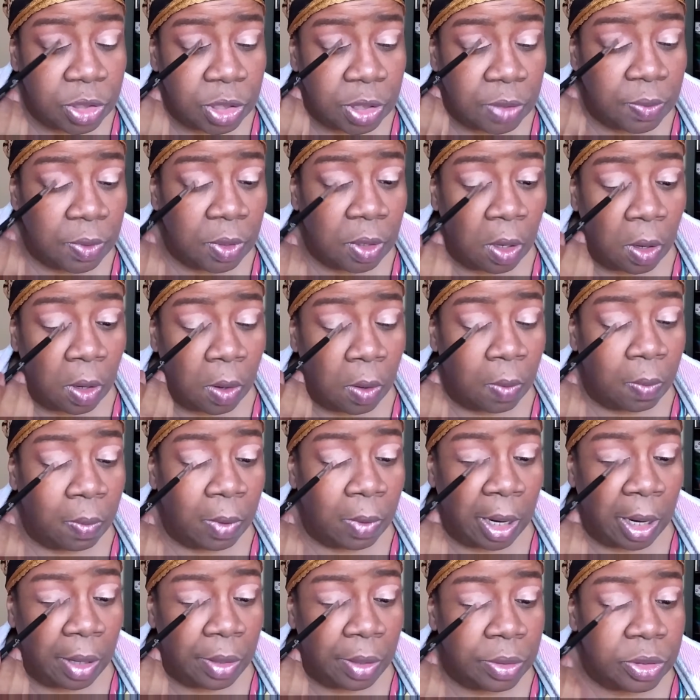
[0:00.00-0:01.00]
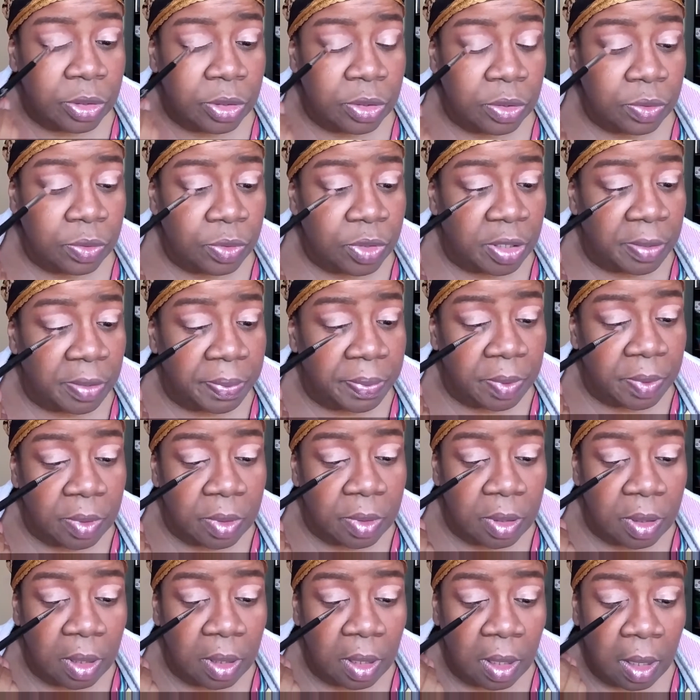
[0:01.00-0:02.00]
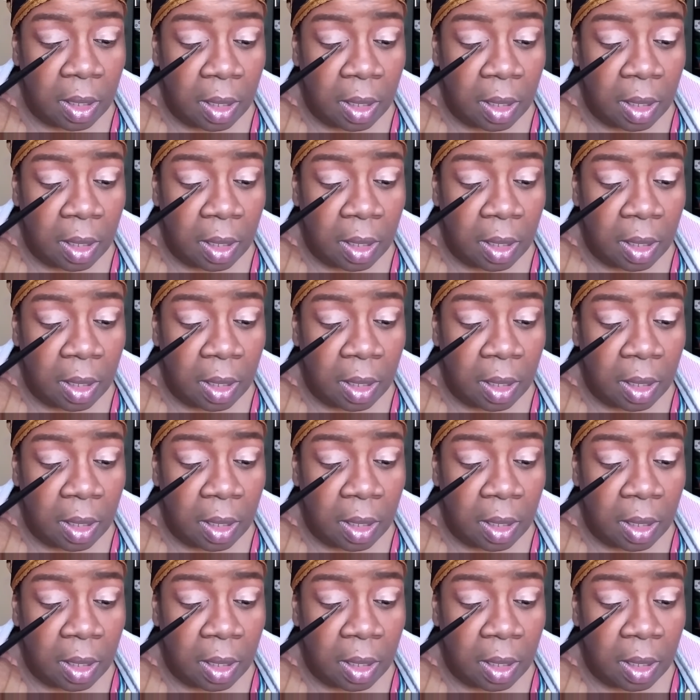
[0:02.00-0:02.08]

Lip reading: She would go around to different